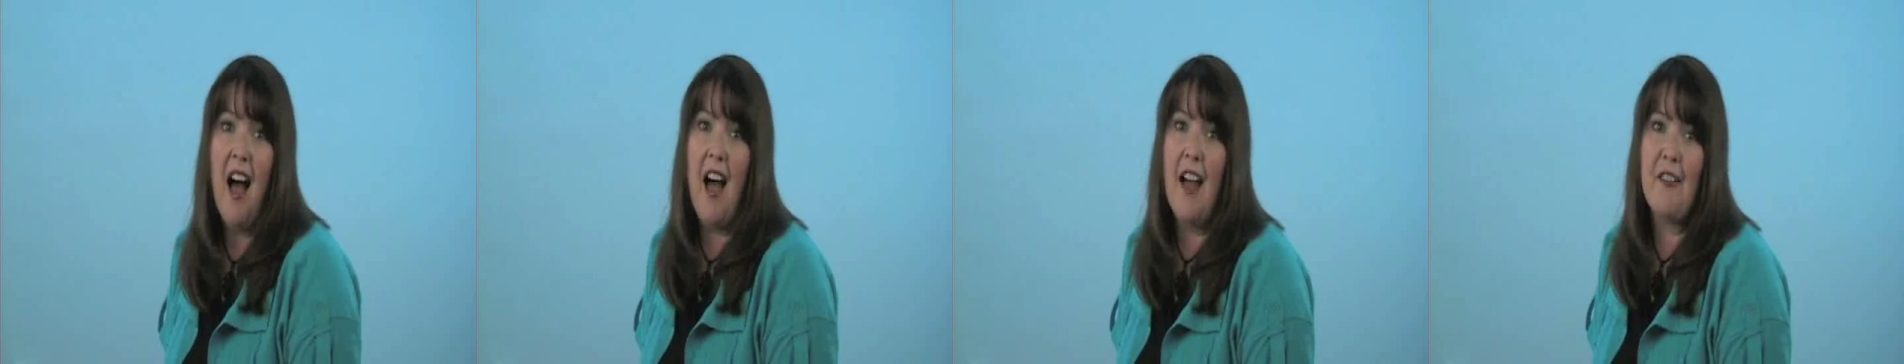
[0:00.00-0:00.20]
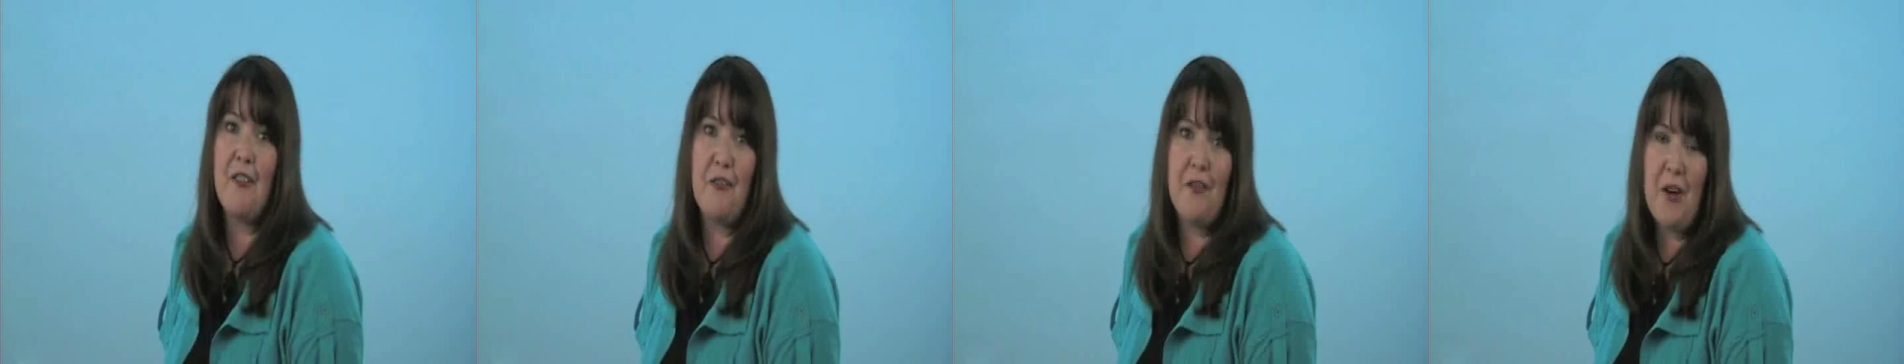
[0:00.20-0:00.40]

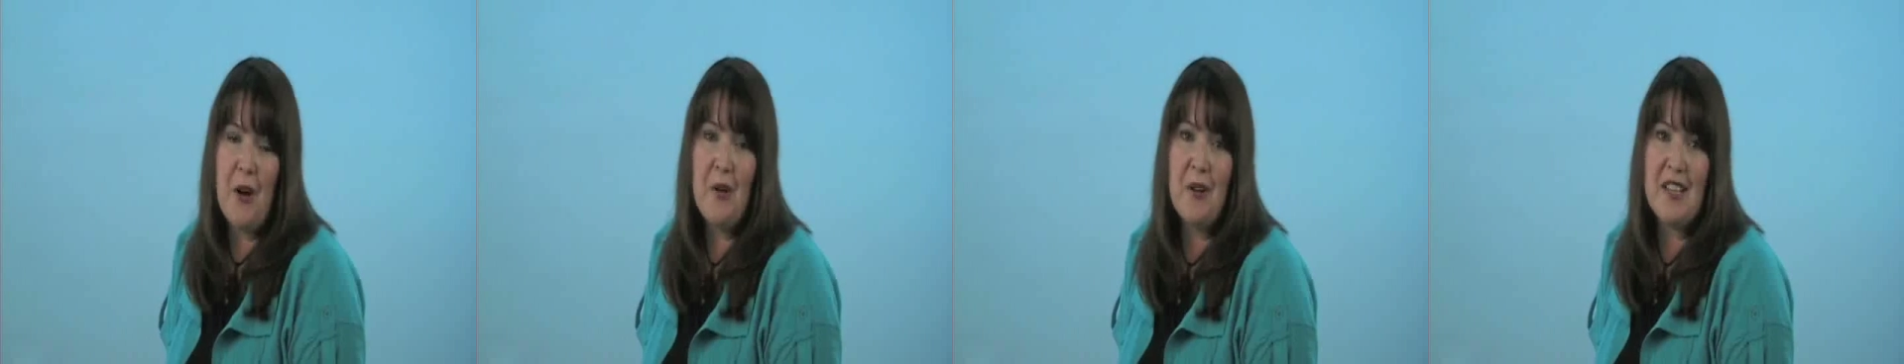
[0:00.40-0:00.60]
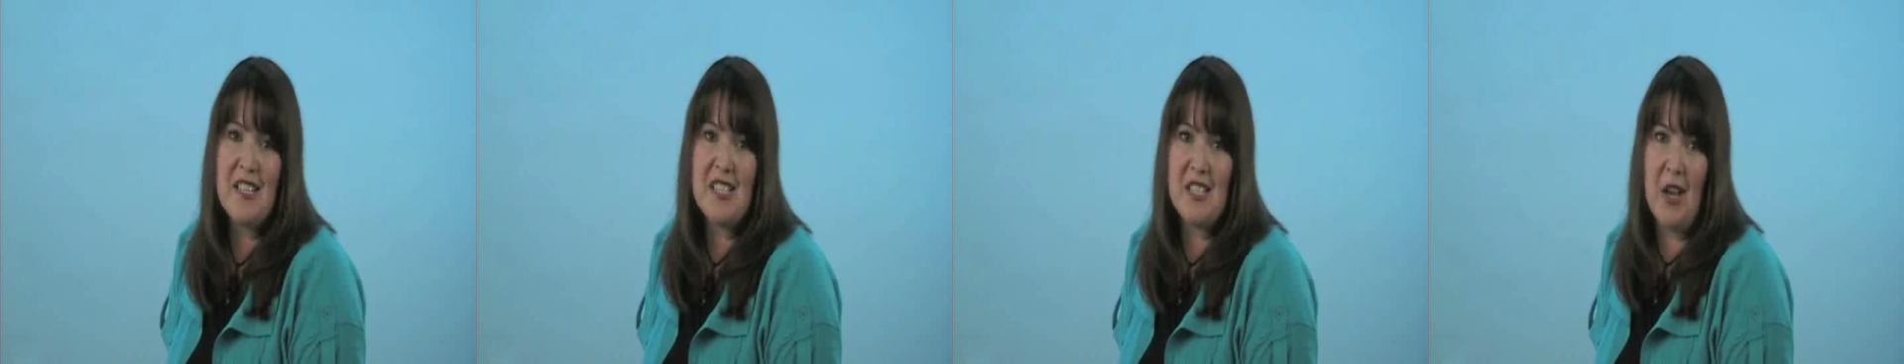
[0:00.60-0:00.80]
I
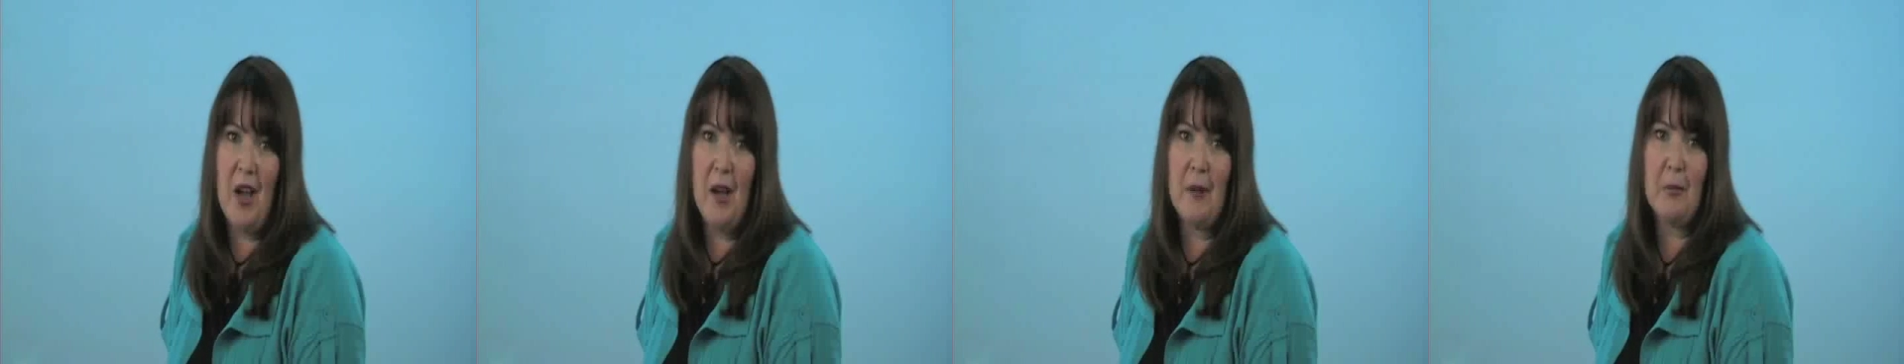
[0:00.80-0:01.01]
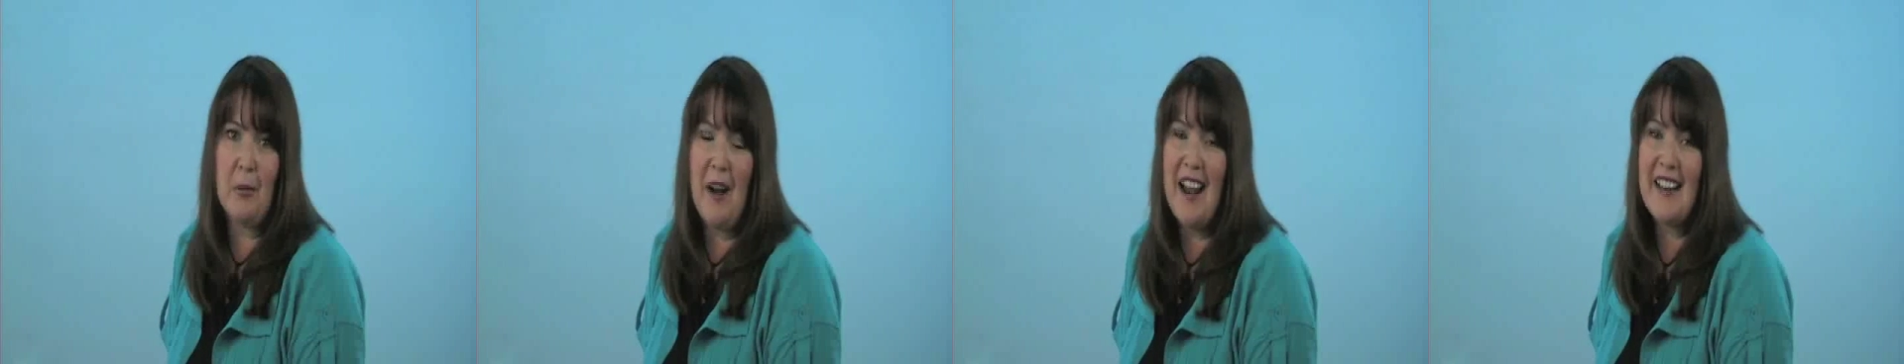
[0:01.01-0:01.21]
focus
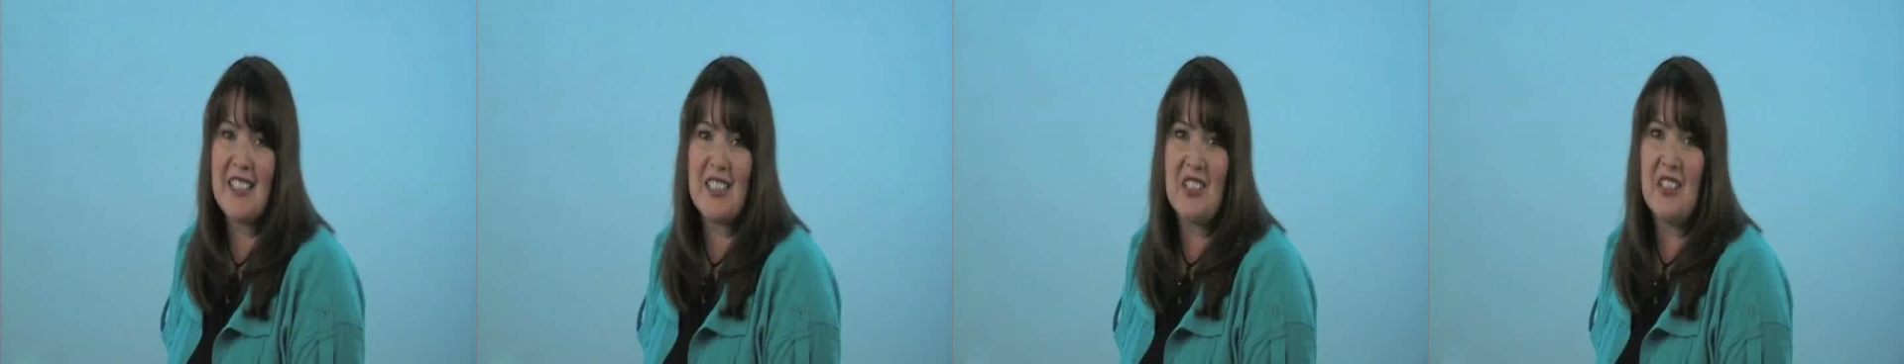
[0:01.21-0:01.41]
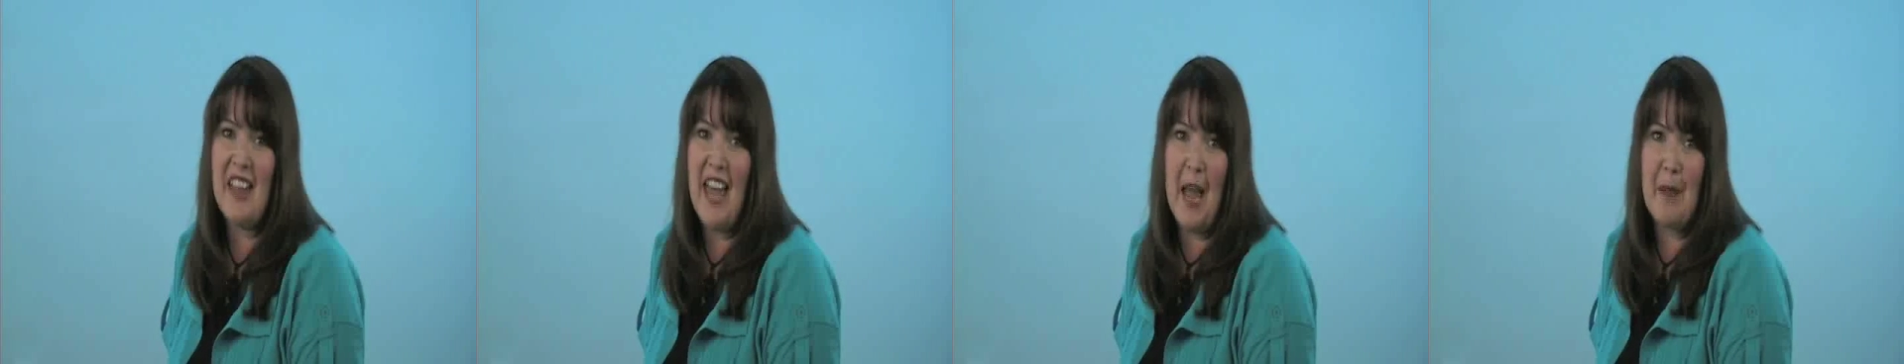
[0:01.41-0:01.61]
on practical